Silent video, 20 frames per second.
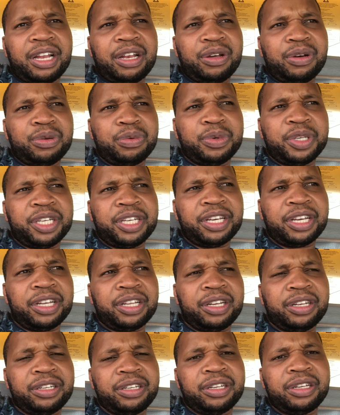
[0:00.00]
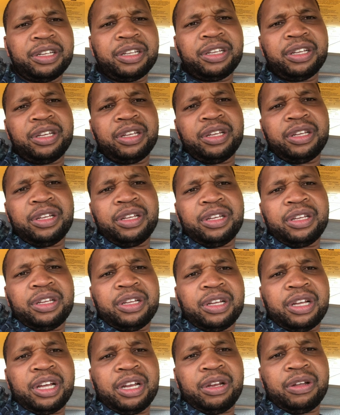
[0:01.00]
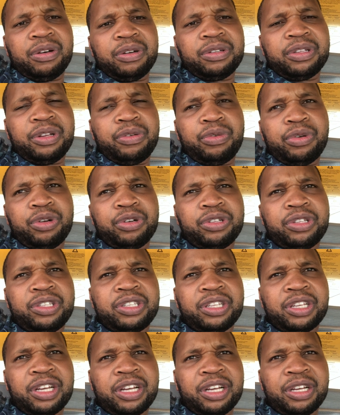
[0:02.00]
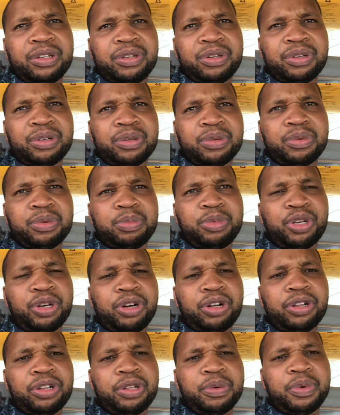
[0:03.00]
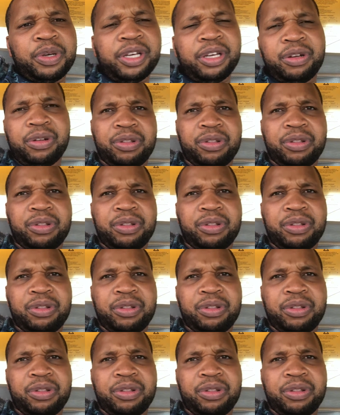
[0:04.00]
a long weekend along the roads. You know, we'll be all the way